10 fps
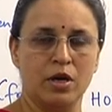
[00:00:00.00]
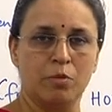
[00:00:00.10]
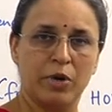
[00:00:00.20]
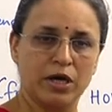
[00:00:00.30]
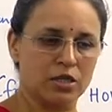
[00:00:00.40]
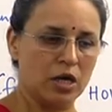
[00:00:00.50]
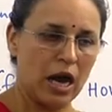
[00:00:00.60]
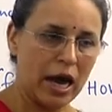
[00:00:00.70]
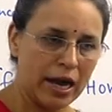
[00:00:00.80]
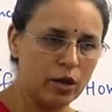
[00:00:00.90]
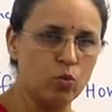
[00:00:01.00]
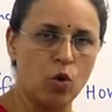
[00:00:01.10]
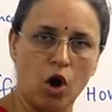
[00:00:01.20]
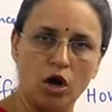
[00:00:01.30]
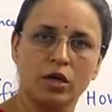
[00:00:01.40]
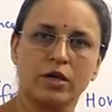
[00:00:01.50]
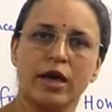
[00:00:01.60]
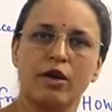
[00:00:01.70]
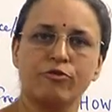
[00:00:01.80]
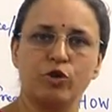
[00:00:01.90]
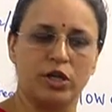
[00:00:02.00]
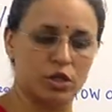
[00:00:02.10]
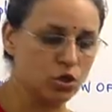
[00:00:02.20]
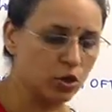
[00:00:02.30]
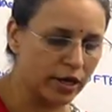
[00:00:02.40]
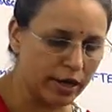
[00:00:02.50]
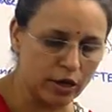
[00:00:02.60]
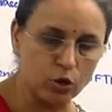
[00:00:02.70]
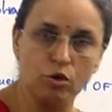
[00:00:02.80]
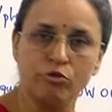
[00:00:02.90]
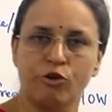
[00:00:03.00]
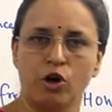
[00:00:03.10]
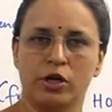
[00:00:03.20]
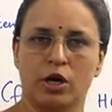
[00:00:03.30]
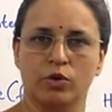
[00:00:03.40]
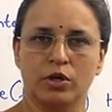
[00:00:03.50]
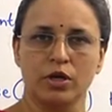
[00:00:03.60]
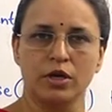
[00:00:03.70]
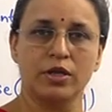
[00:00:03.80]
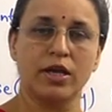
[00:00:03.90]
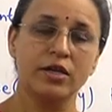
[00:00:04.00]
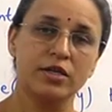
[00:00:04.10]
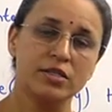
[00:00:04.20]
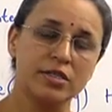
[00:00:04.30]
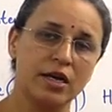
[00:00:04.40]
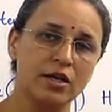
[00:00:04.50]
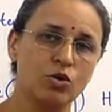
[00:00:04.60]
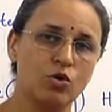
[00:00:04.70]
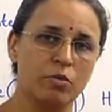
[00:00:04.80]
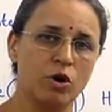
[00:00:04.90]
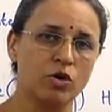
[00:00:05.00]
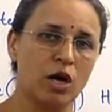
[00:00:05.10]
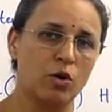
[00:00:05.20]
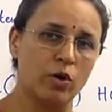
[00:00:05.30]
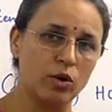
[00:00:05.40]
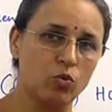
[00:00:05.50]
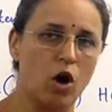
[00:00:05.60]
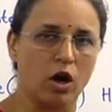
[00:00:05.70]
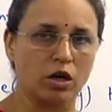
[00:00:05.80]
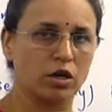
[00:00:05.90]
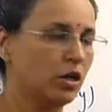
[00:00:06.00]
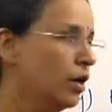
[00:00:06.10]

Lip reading: But I walk carefully so that I don't fall down. Then it is telling you about how I walk.